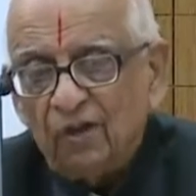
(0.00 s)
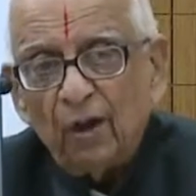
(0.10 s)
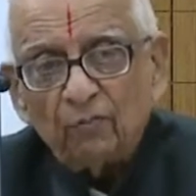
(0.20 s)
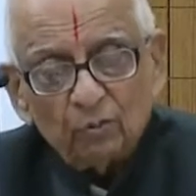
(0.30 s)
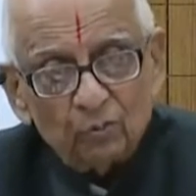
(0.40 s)
We
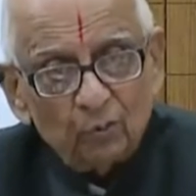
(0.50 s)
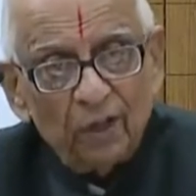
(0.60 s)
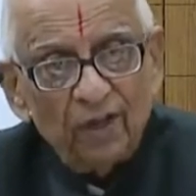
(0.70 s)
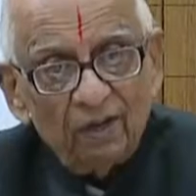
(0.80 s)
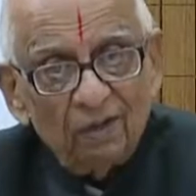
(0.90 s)
have to
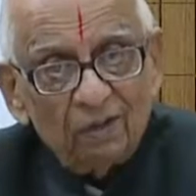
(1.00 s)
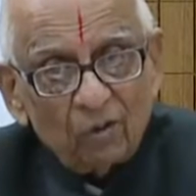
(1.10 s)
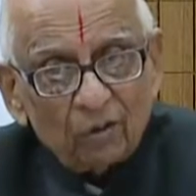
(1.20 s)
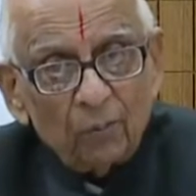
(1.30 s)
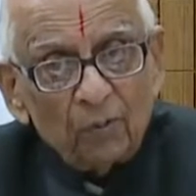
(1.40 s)
today
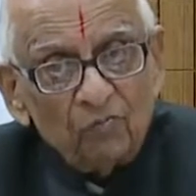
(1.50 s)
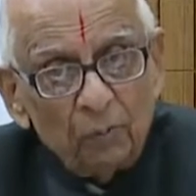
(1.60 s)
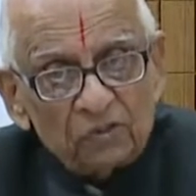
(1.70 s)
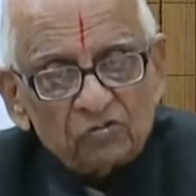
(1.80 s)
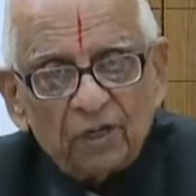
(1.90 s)
talk about
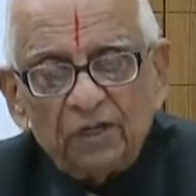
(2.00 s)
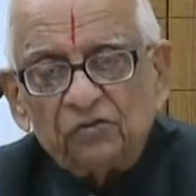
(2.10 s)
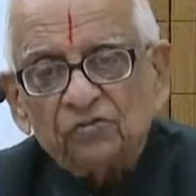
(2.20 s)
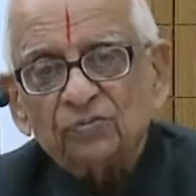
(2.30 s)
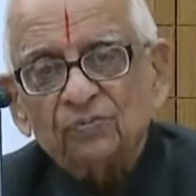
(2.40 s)
women's
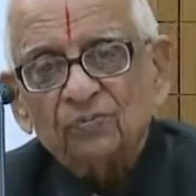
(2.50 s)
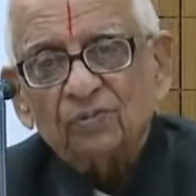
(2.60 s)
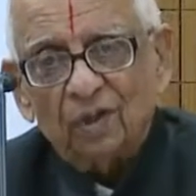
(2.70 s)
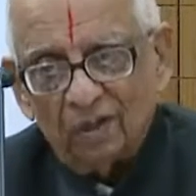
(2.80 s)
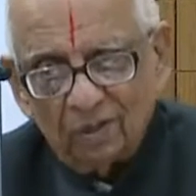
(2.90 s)
rights.
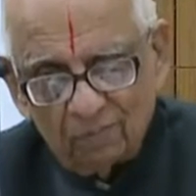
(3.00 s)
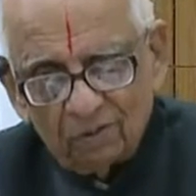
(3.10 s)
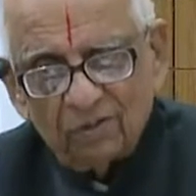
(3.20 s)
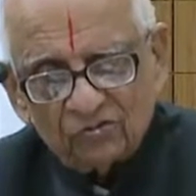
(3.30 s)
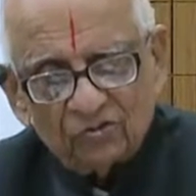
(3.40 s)
And
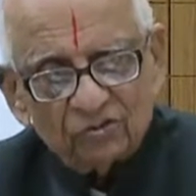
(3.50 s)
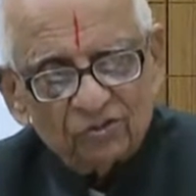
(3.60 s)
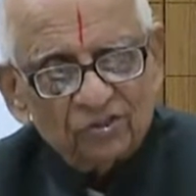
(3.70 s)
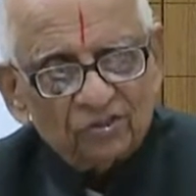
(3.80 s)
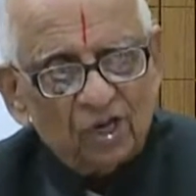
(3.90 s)
Justice
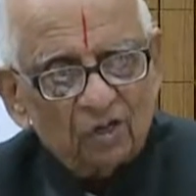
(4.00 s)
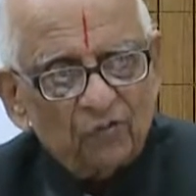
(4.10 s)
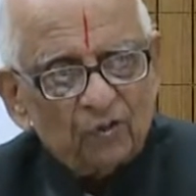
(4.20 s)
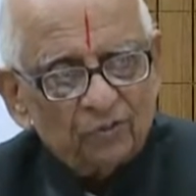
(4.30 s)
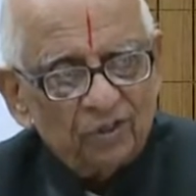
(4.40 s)
Krishna
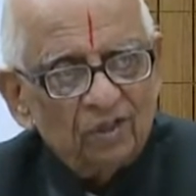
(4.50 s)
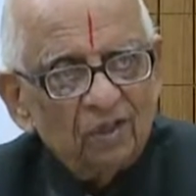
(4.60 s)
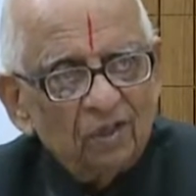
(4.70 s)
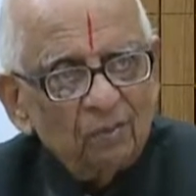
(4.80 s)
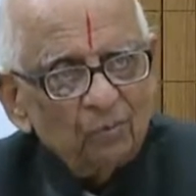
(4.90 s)
reported to the
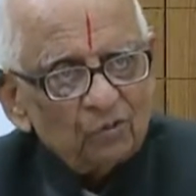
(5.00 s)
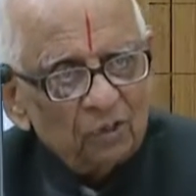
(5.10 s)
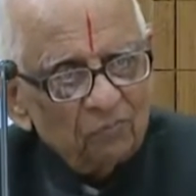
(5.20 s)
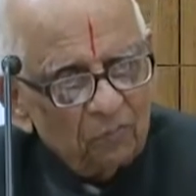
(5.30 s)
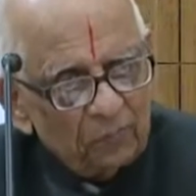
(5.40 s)

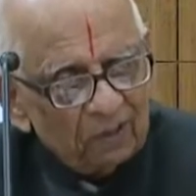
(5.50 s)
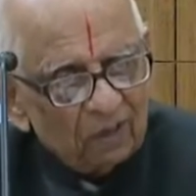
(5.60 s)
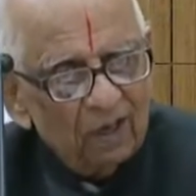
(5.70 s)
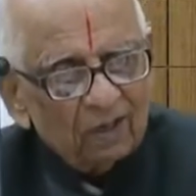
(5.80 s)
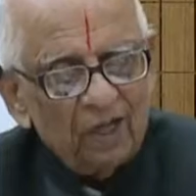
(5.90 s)
Muslim
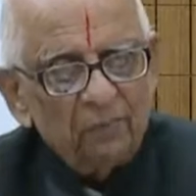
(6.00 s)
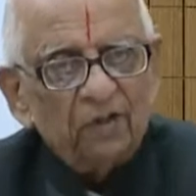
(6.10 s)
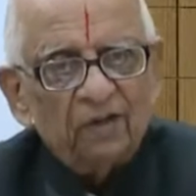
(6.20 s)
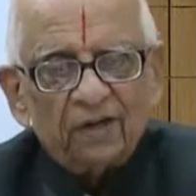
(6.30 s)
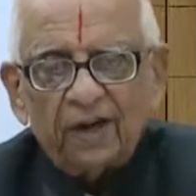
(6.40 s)
women
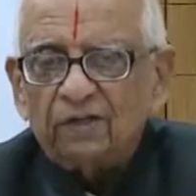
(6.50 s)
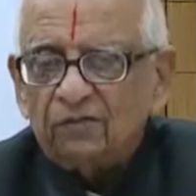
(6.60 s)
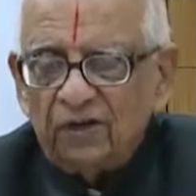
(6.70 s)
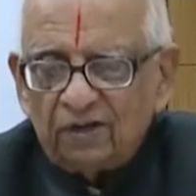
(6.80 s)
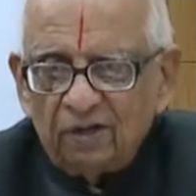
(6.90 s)
claiming a
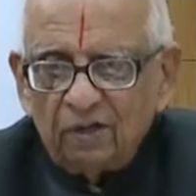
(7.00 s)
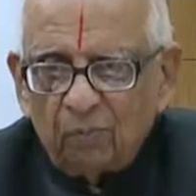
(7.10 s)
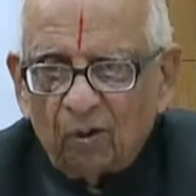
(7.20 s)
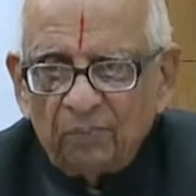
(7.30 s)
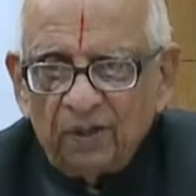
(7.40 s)
right of entry
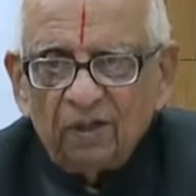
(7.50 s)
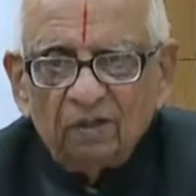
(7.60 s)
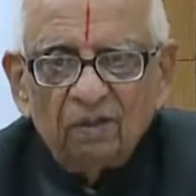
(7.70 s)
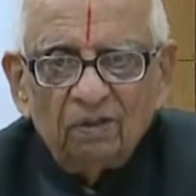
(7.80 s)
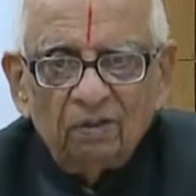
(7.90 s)
in Bombay
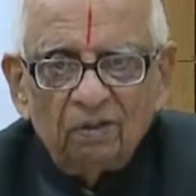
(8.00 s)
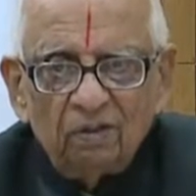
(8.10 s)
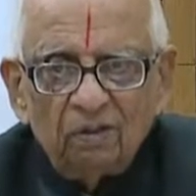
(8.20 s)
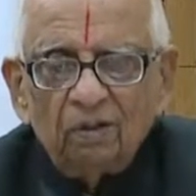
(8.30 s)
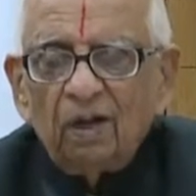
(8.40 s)

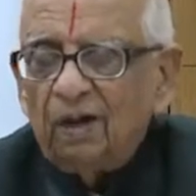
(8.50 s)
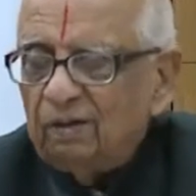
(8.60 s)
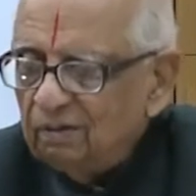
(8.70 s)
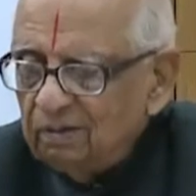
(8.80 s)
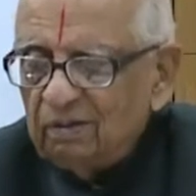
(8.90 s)

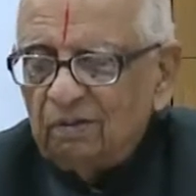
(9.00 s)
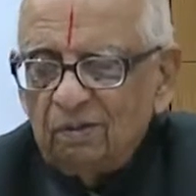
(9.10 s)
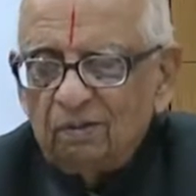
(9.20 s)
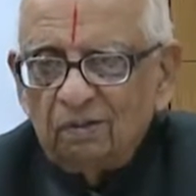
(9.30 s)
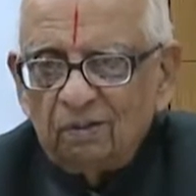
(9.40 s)
and uh,
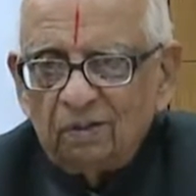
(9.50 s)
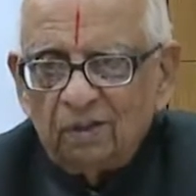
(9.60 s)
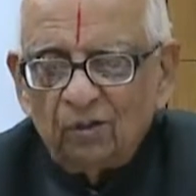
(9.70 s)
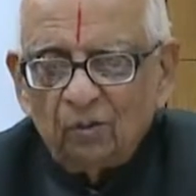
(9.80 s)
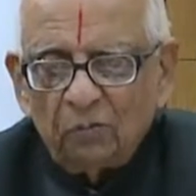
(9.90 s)
the
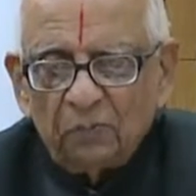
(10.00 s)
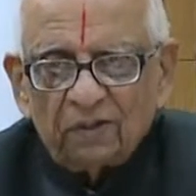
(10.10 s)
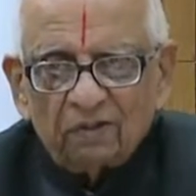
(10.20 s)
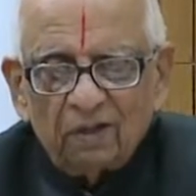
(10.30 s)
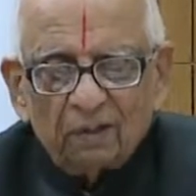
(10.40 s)
Hindu
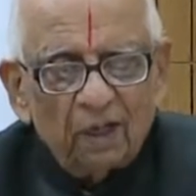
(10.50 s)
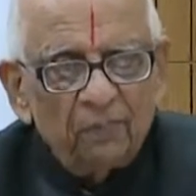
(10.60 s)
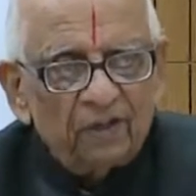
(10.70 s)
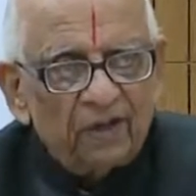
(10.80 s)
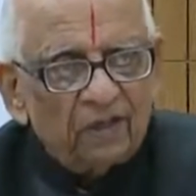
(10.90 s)
women
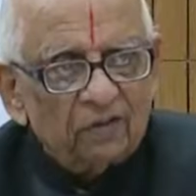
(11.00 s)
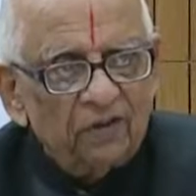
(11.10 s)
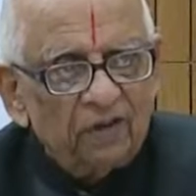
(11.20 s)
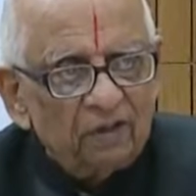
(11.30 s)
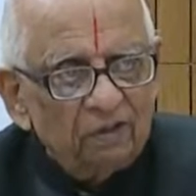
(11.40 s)
claiming a right
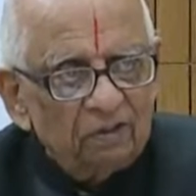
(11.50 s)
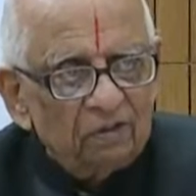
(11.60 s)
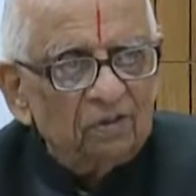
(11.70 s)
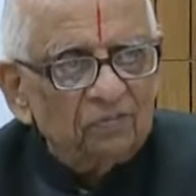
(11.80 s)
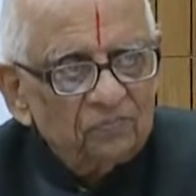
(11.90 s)
of entry
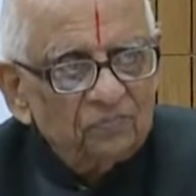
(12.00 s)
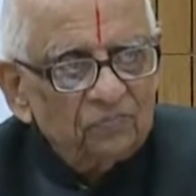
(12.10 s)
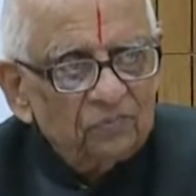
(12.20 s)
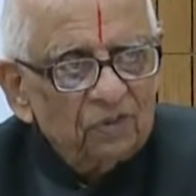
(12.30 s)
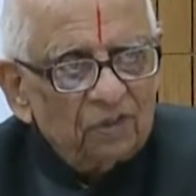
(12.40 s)
in
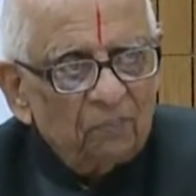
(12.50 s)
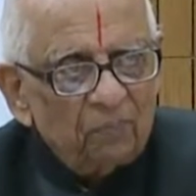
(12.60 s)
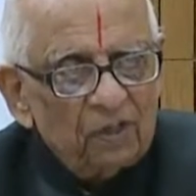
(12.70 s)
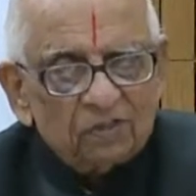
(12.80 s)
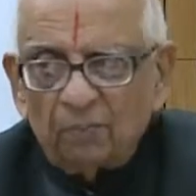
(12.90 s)
the
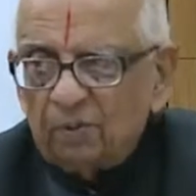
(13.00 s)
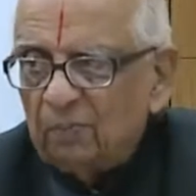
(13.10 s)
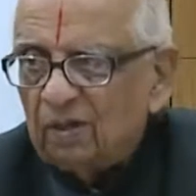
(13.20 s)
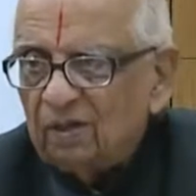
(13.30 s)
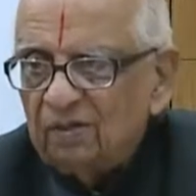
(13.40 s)
temple at
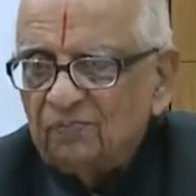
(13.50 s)
Sabarimala.